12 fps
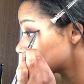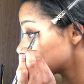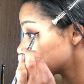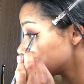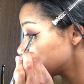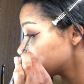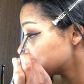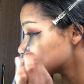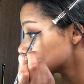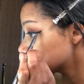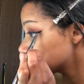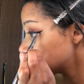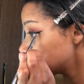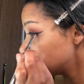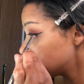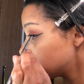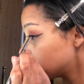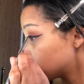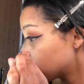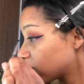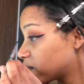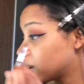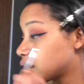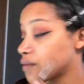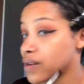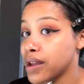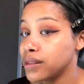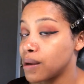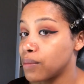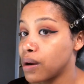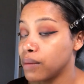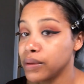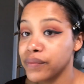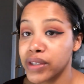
for years and I've never had that problem.